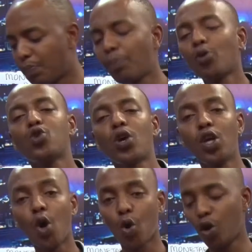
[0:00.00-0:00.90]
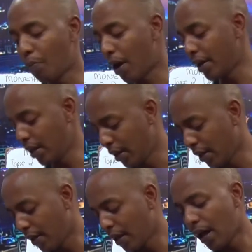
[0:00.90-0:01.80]
people usually hold money,
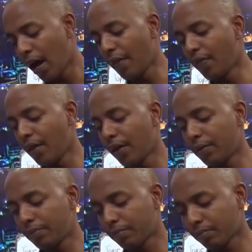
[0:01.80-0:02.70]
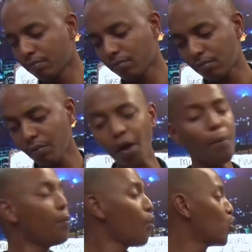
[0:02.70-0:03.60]
and
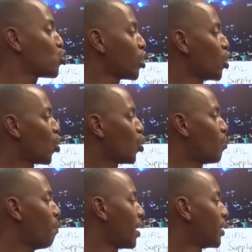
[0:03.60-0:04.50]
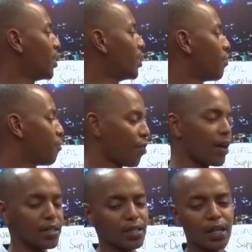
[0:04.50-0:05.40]
people usually hold money for
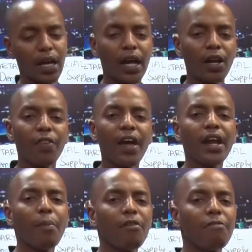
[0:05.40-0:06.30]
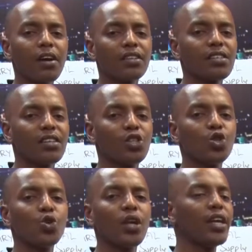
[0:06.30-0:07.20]
that. Now, there are a number of factors that
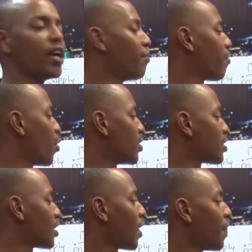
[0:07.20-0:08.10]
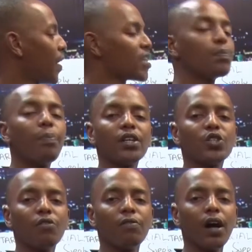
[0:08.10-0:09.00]
usually influence that part
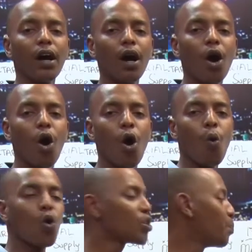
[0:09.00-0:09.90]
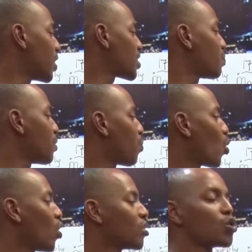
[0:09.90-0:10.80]
of what makes people
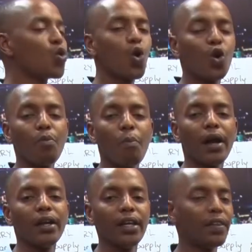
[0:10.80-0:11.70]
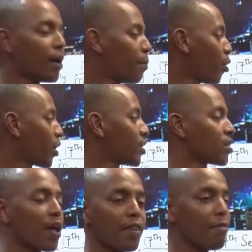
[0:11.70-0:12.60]
want to hold money in their pocket.
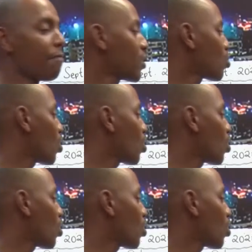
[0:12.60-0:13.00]
The first